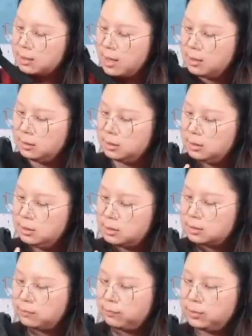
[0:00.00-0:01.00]
and
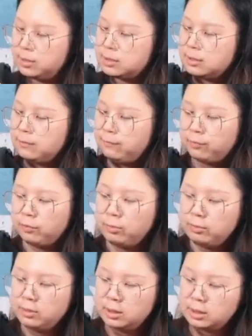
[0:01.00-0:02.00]
this is a
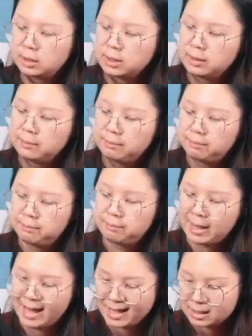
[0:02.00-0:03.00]
former
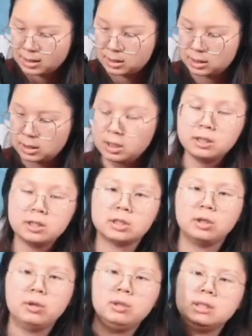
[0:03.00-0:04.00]
back,
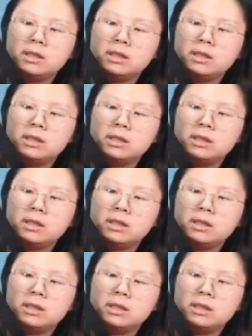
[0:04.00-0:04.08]
so it